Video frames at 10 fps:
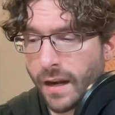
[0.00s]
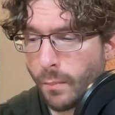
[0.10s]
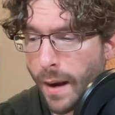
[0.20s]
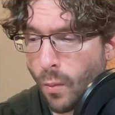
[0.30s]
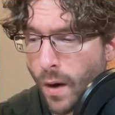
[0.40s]
and
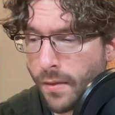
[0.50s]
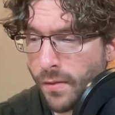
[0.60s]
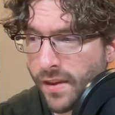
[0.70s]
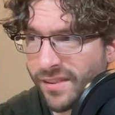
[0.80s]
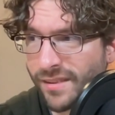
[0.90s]
about whether
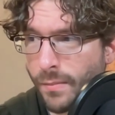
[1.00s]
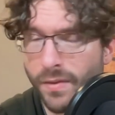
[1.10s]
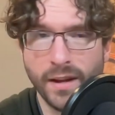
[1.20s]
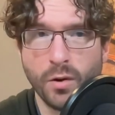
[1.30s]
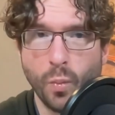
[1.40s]
this is
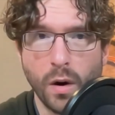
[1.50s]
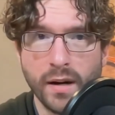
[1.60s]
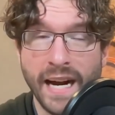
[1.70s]
something that could work.